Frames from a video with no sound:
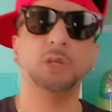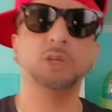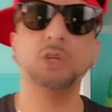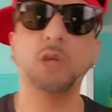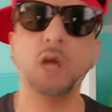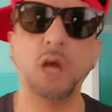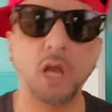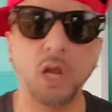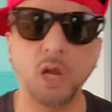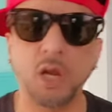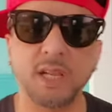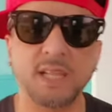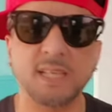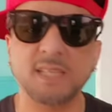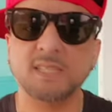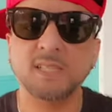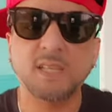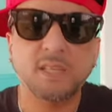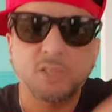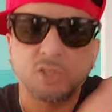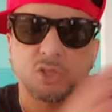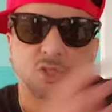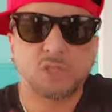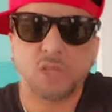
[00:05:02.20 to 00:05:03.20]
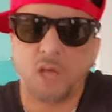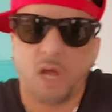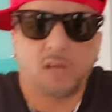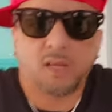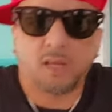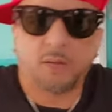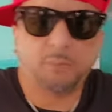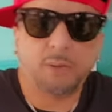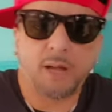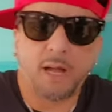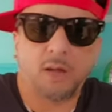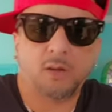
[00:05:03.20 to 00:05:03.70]
You heard? There's nothing to
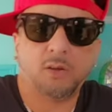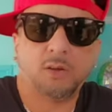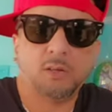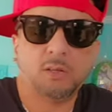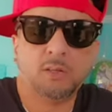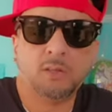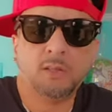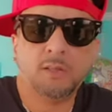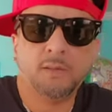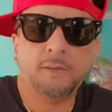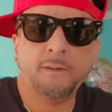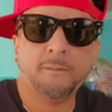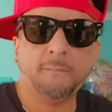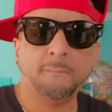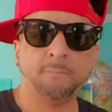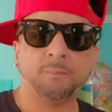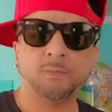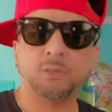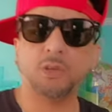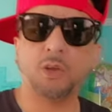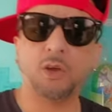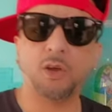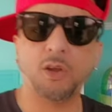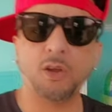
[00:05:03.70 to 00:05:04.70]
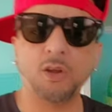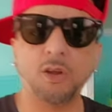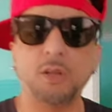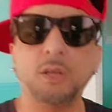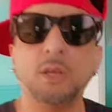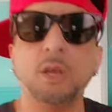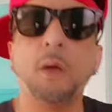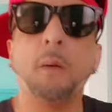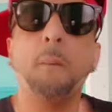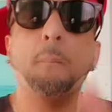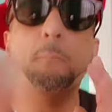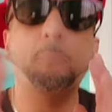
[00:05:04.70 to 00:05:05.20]
talk about. You heard?
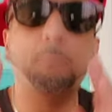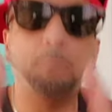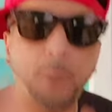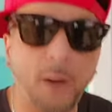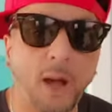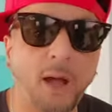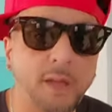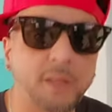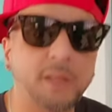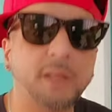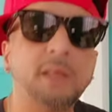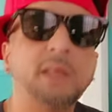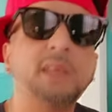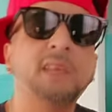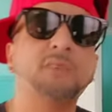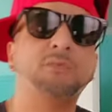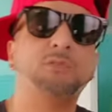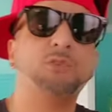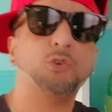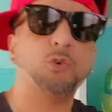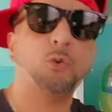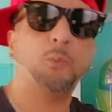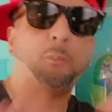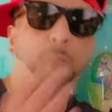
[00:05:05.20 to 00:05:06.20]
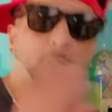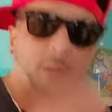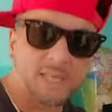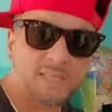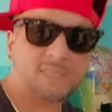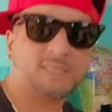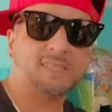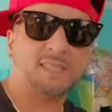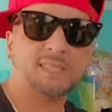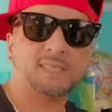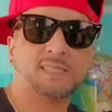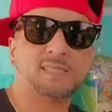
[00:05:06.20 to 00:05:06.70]
But if you
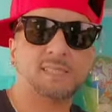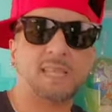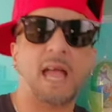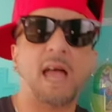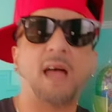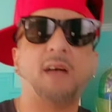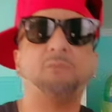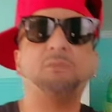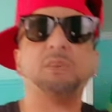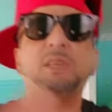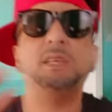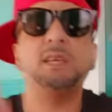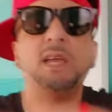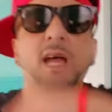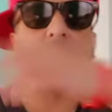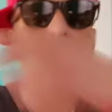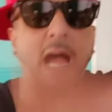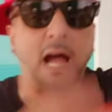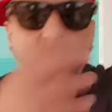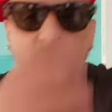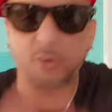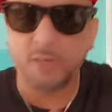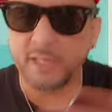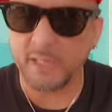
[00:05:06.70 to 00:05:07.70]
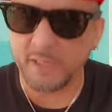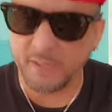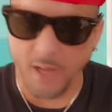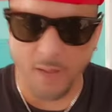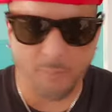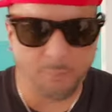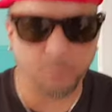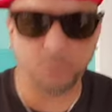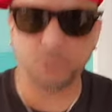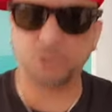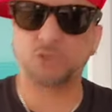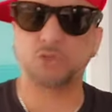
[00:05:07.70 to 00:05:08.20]
business savvy, I'll get
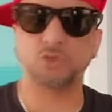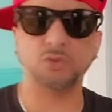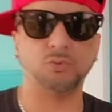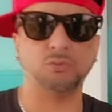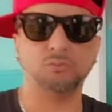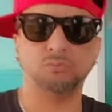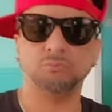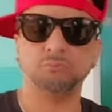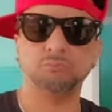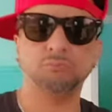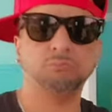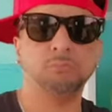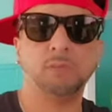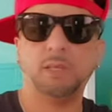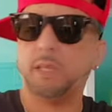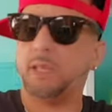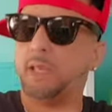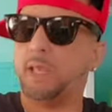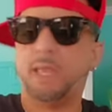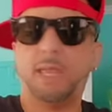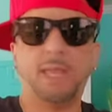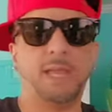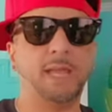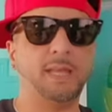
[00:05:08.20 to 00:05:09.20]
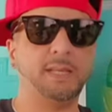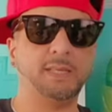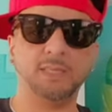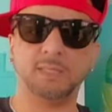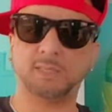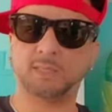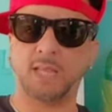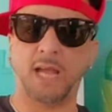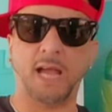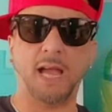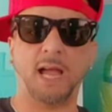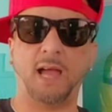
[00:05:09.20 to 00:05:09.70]
up with you
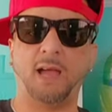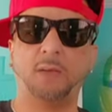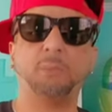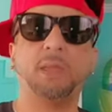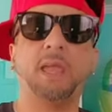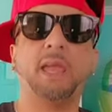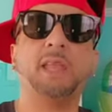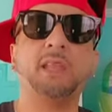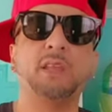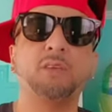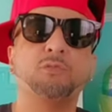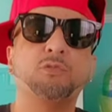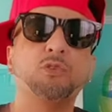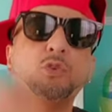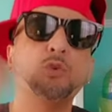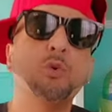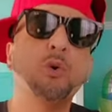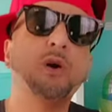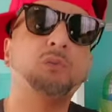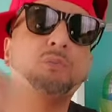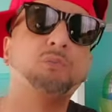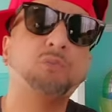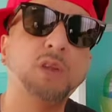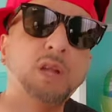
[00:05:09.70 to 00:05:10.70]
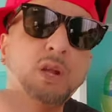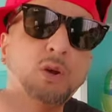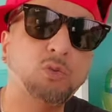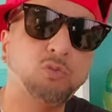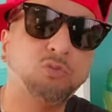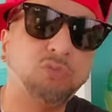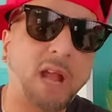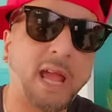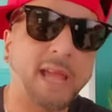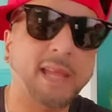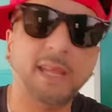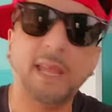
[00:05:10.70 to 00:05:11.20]
anytime. And if you a real
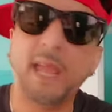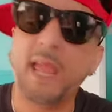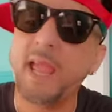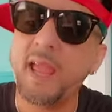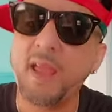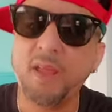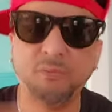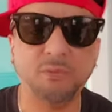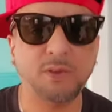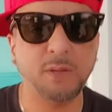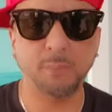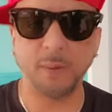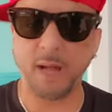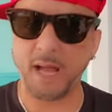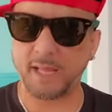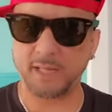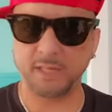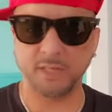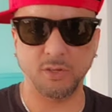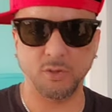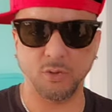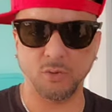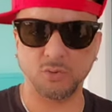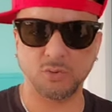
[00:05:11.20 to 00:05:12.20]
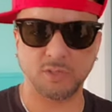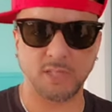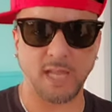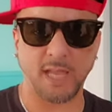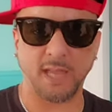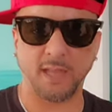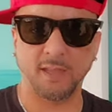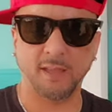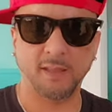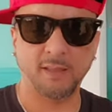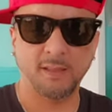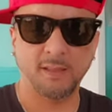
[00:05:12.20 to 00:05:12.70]
right, everybody knows that.